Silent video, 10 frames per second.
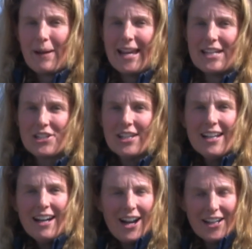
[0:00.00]
page,
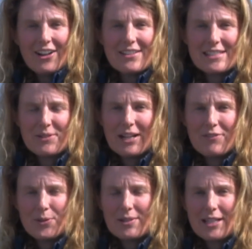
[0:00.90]
I can't see what
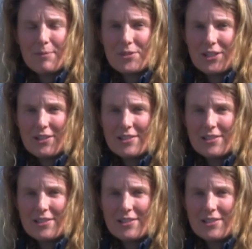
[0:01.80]
everyone's up to.